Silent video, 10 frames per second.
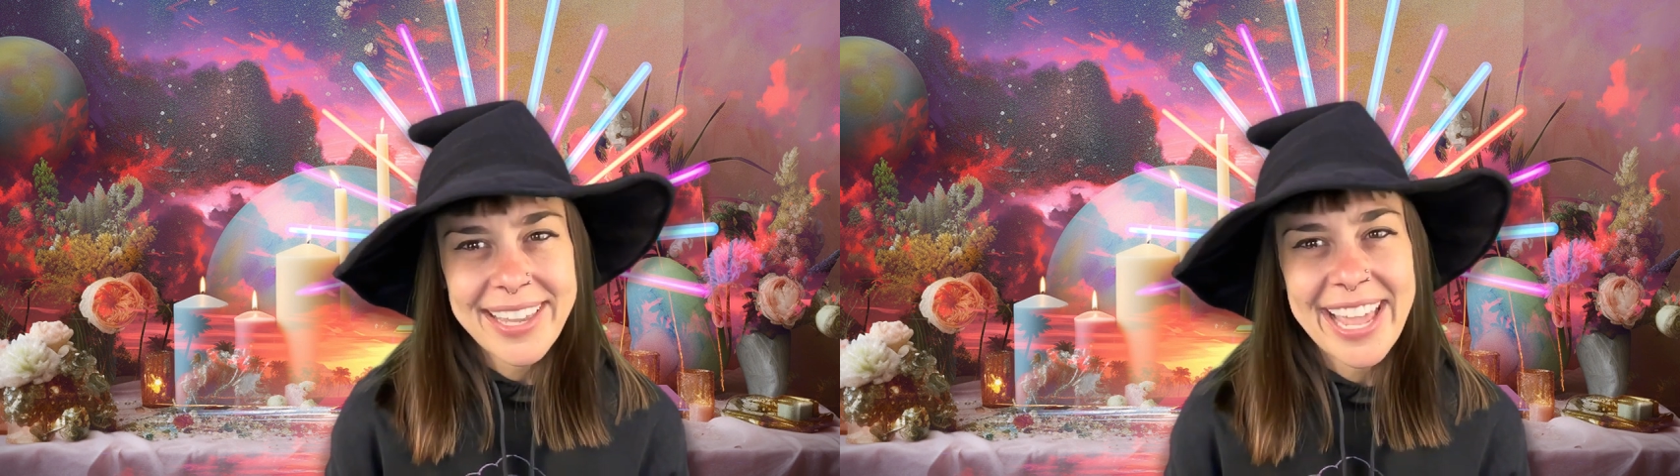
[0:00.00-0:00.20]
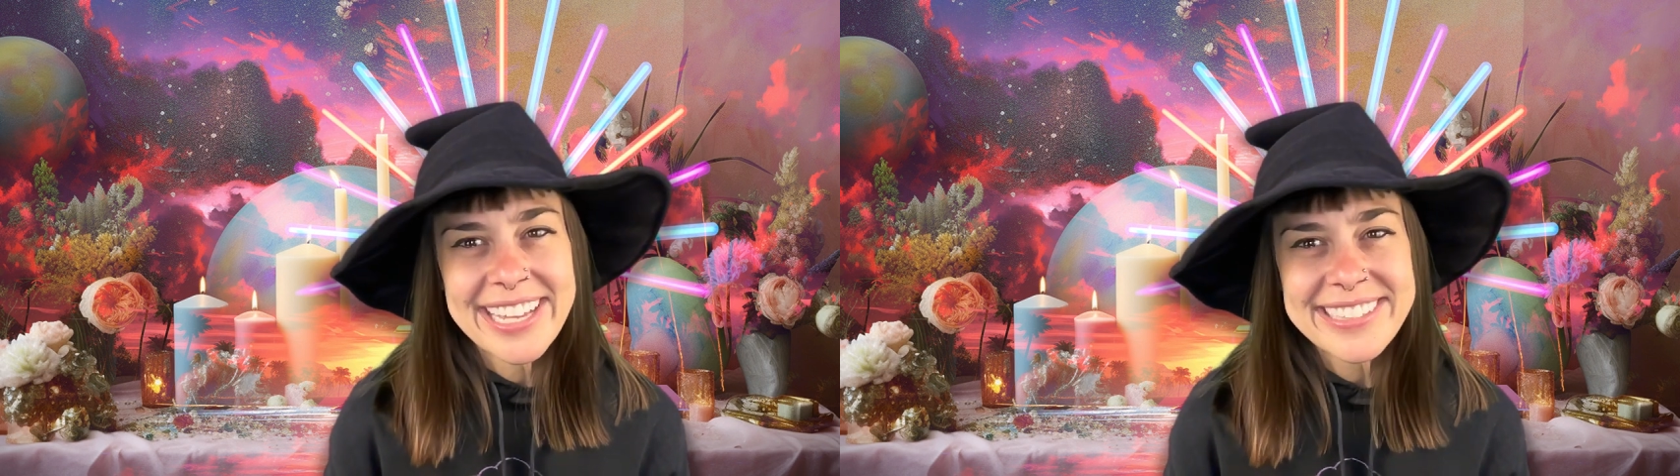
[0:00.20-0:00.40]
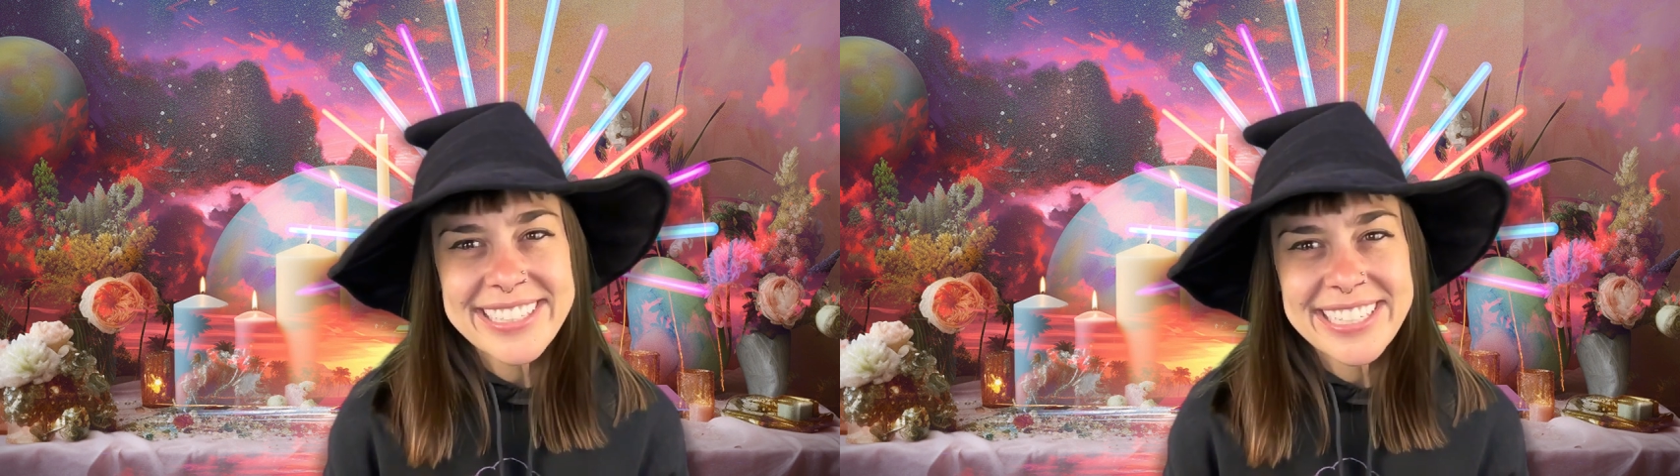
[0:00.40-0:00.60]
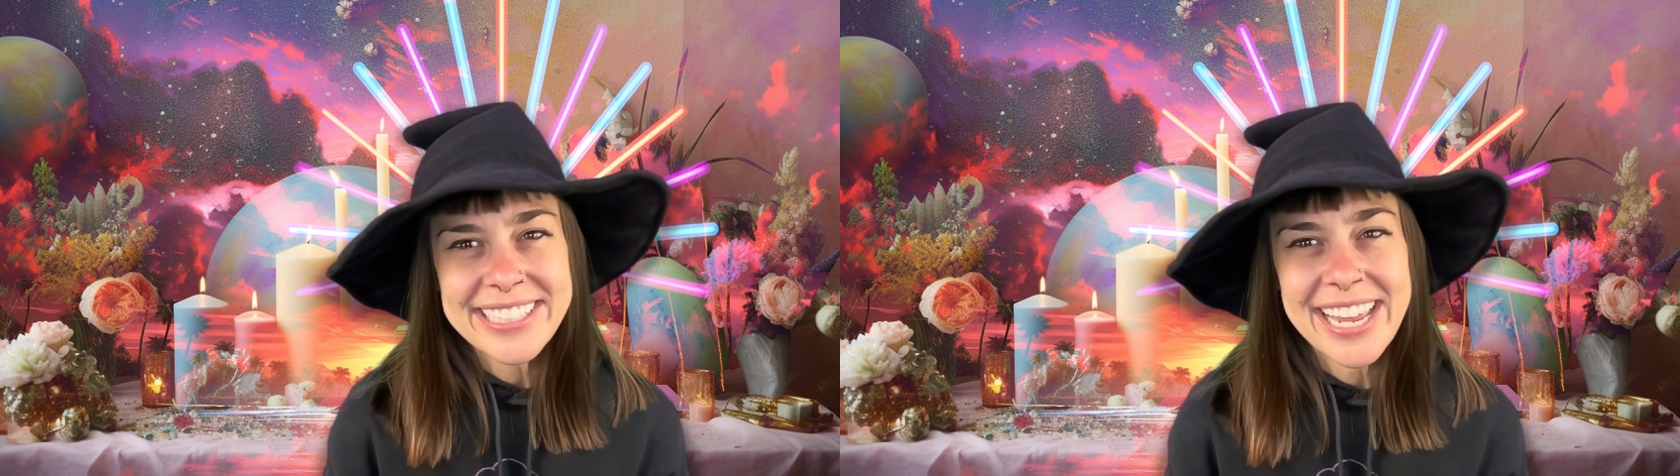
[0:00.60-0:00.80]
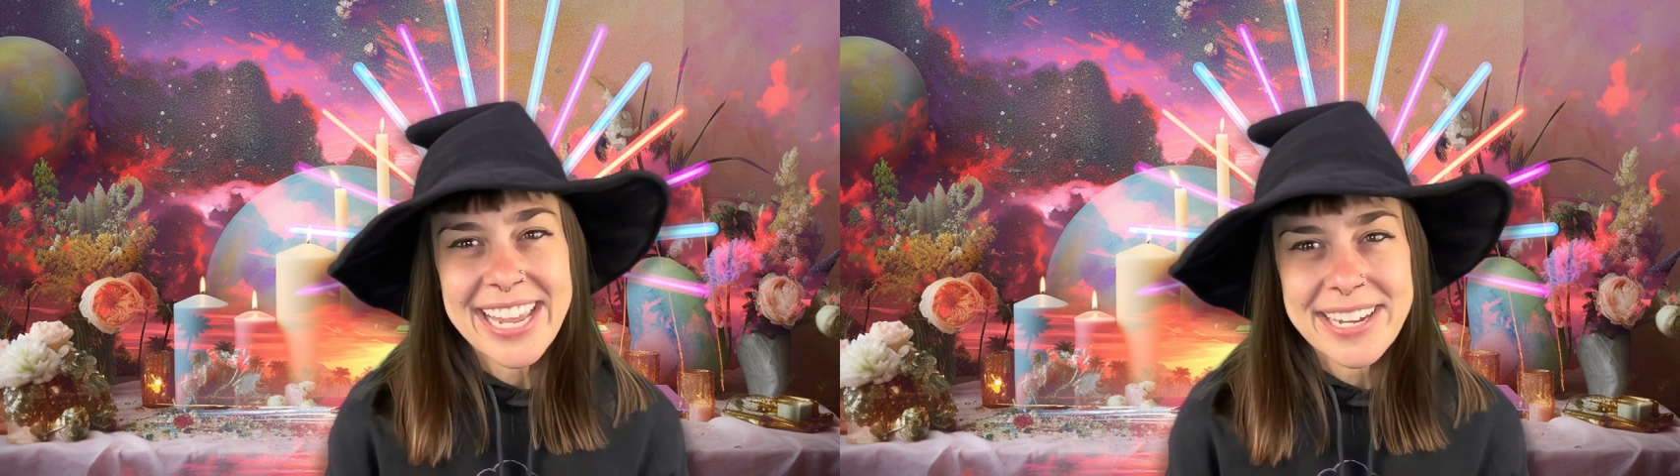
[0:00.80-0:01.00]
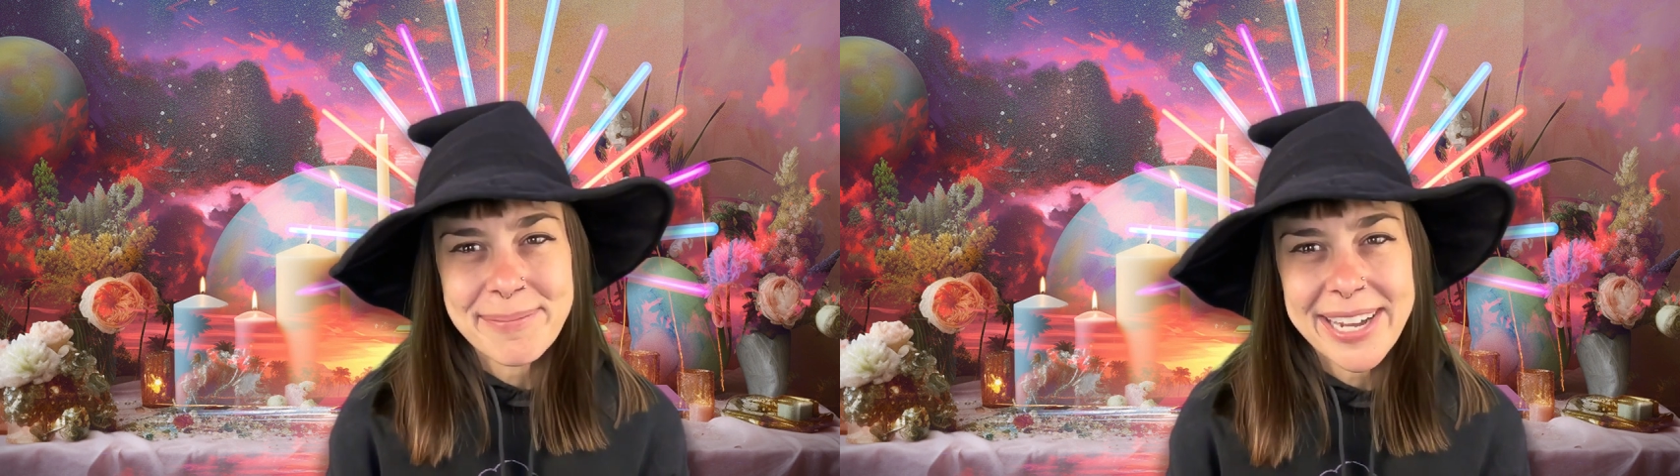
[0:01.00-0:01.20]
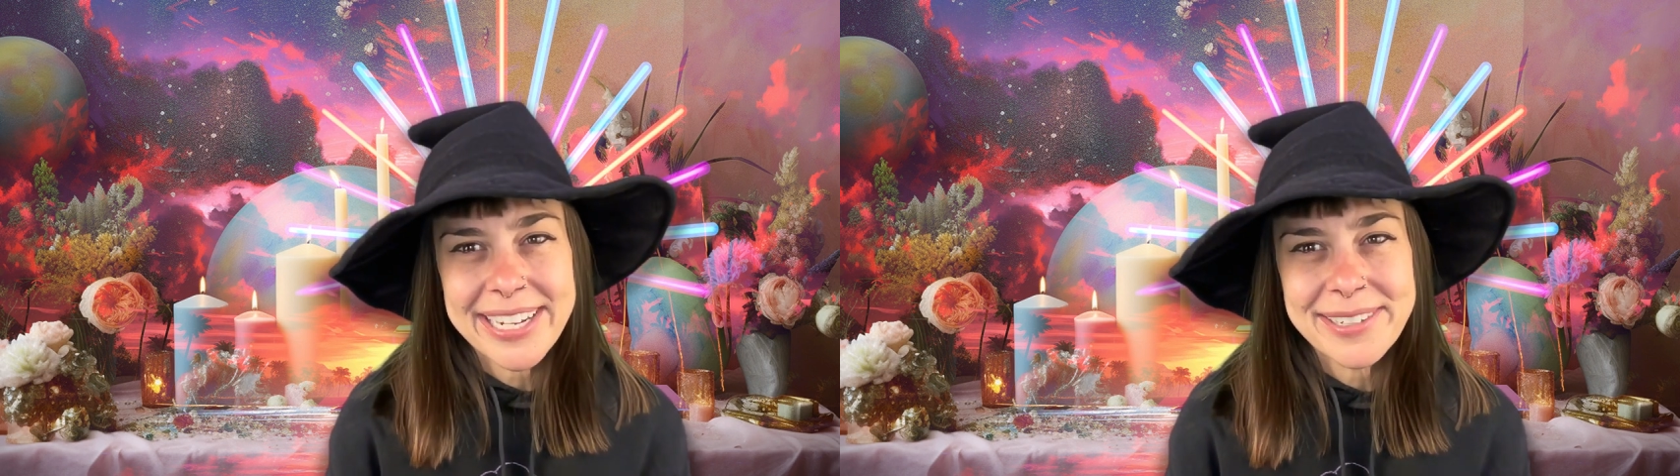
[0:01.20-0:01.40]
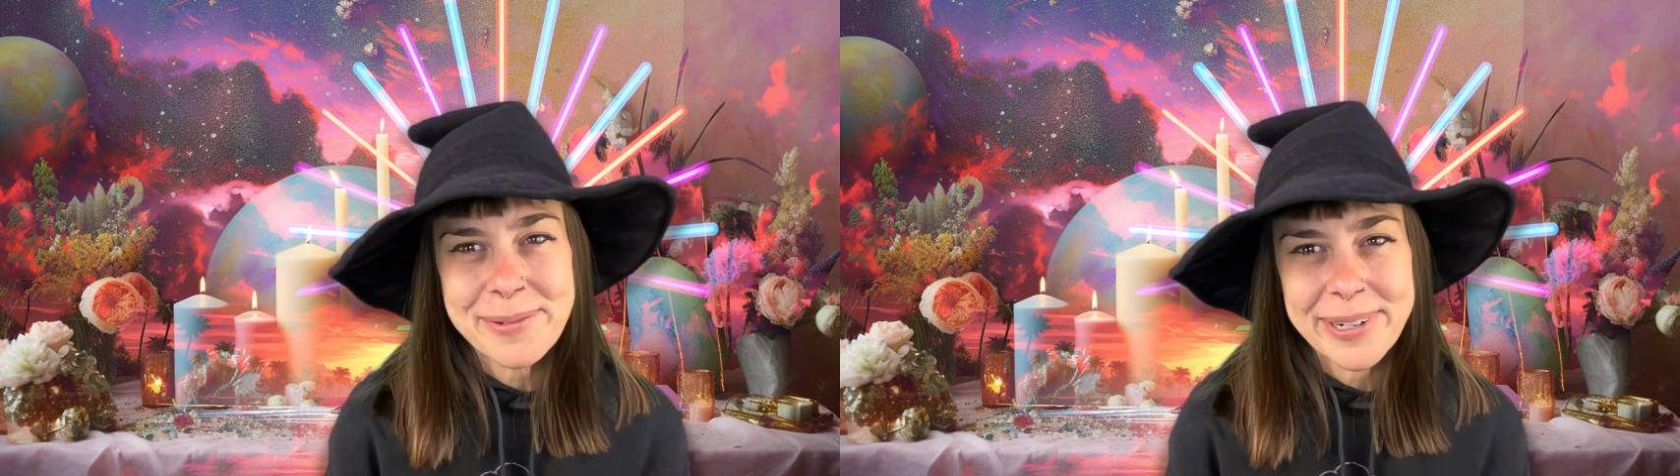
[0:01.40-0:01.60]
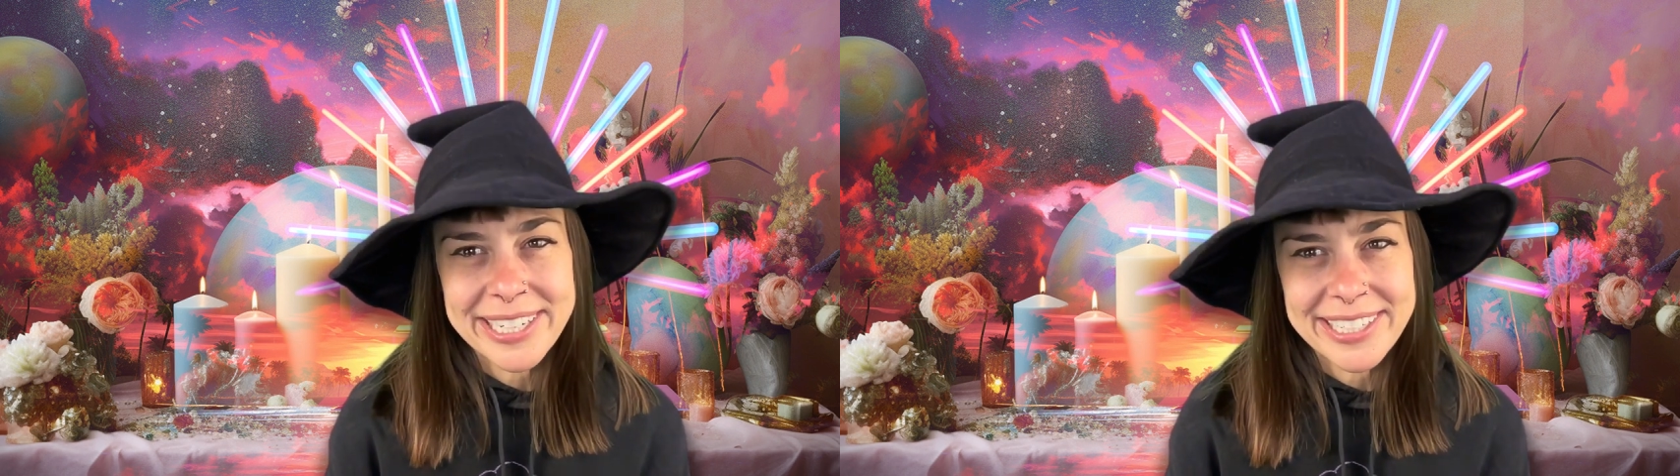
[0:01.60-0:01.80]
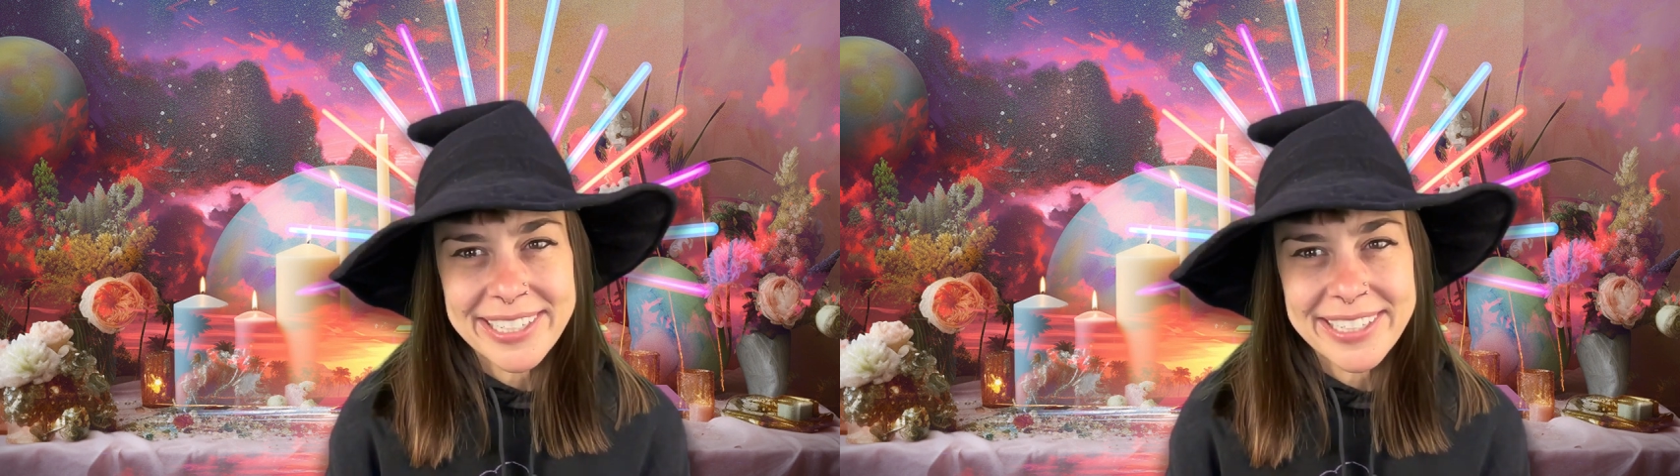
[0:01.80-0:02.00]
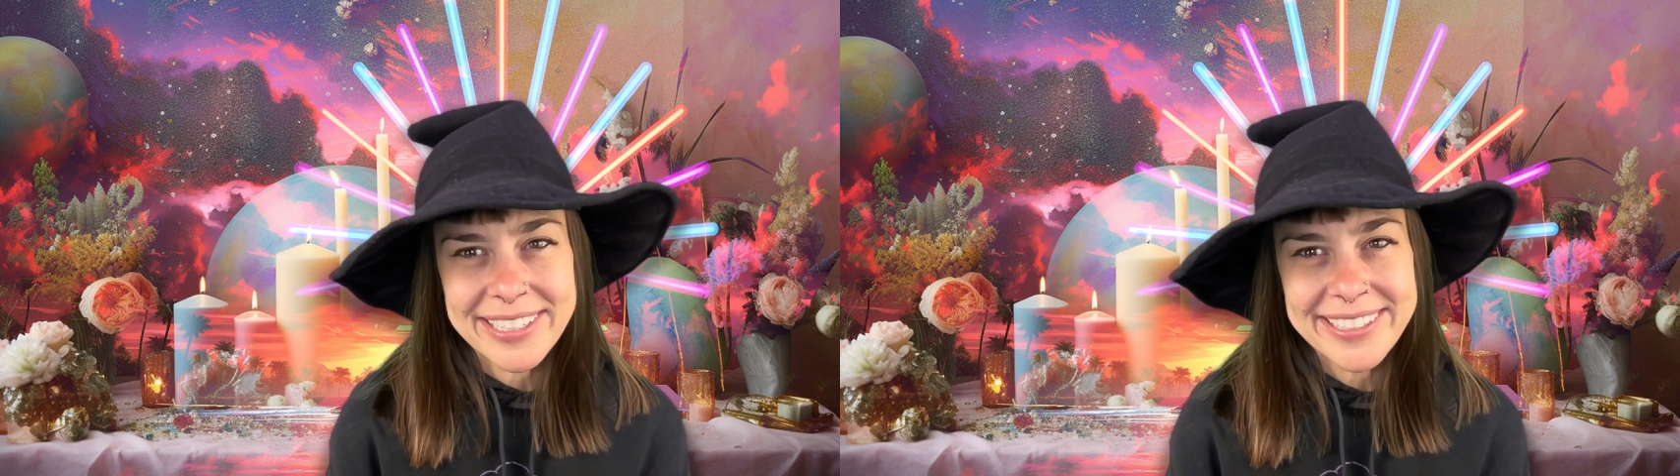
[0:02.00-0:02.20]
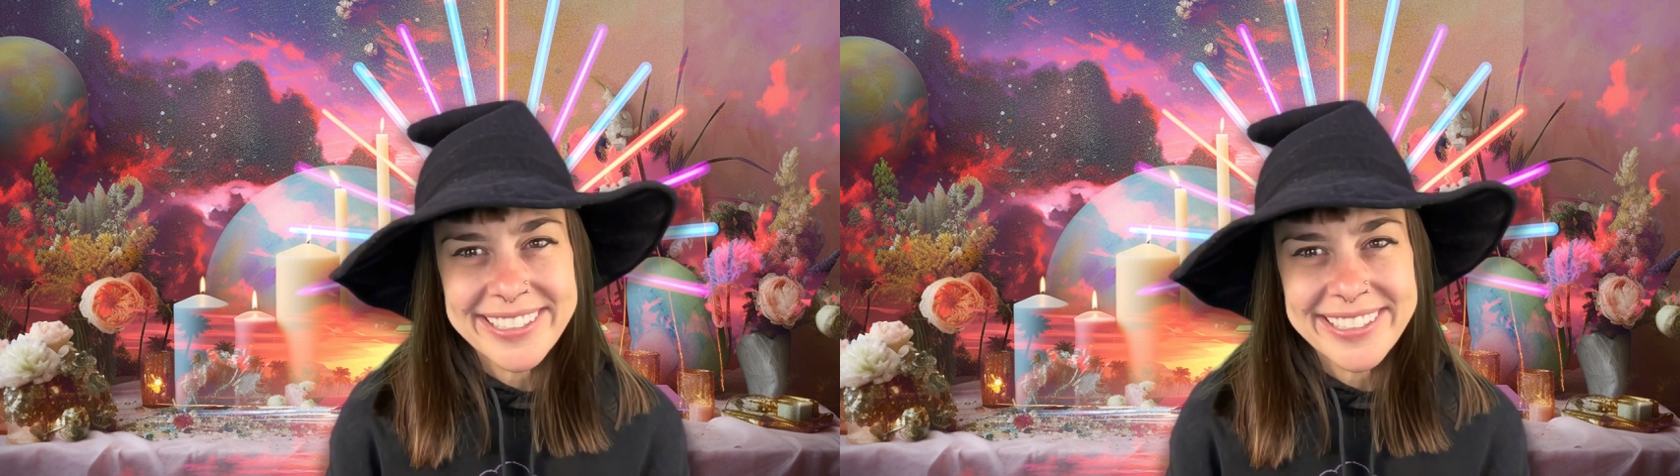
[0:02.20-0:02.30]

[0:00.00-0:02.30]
Asking, am I aware,